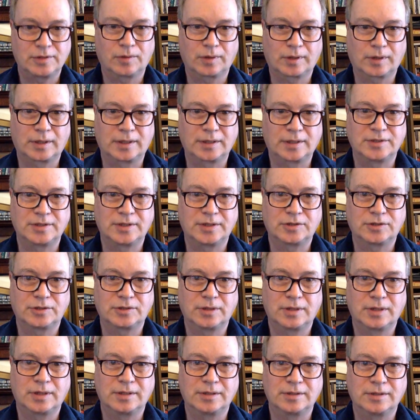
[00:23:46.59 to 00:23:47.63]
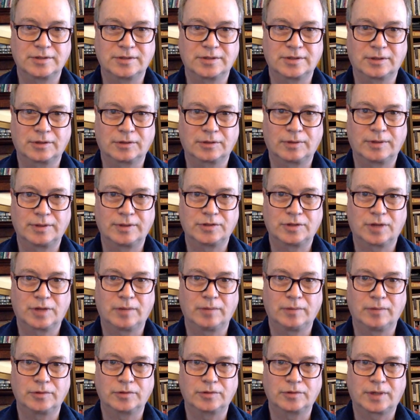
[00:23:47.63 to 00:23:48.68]
organization and has done a great job
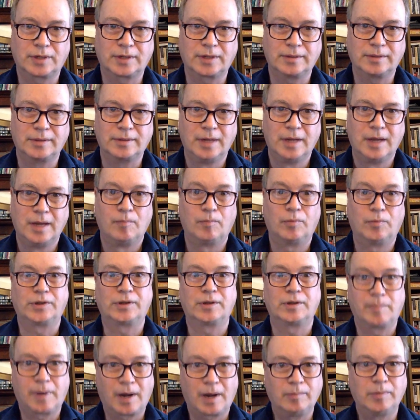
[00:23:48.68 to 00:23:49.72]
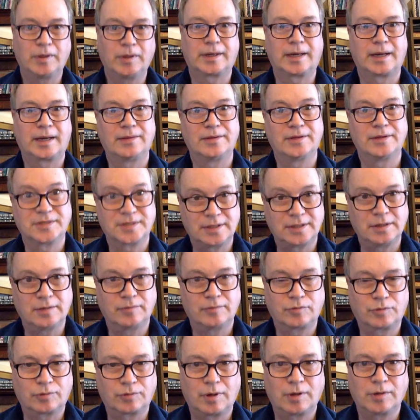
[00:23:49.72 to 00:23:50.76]
in trying to bring the public and the city
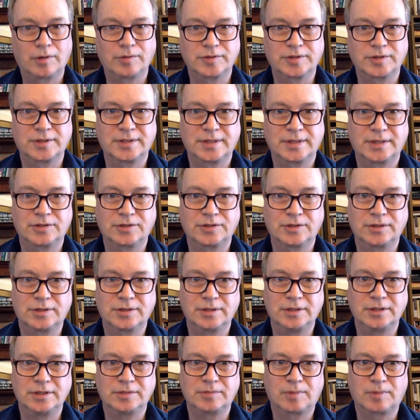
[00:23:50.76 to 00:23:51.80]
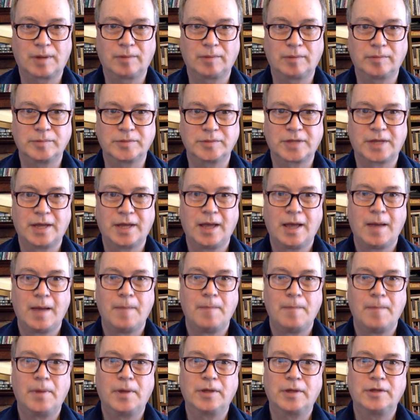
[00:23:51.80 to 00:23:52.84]
of Toronto's attention to these problems.
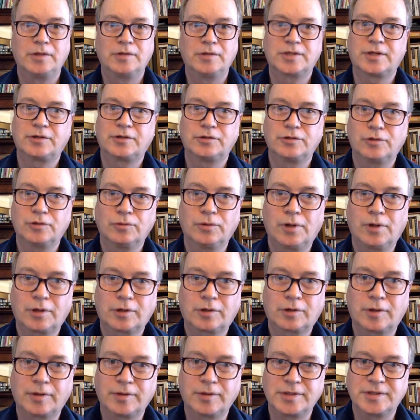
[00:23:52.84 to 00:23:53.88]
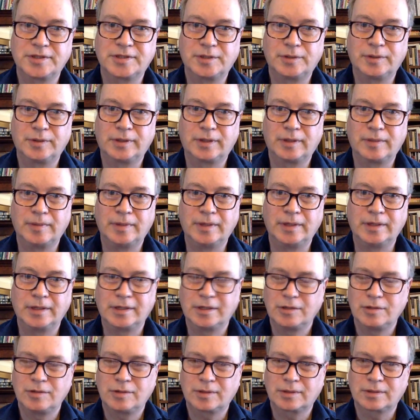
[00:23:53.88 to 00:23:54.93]
But you said you're no longer on the steering committee.
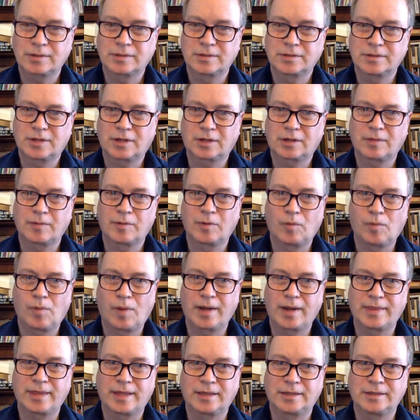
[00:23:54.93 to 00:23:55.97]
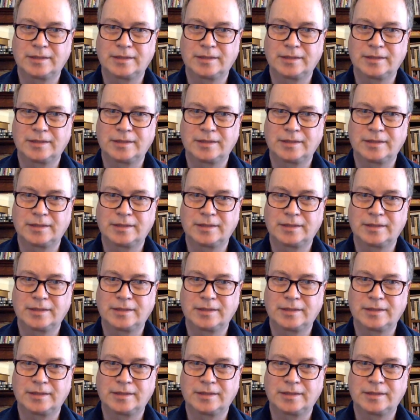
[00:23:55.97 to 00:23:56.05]
Can you talk about why that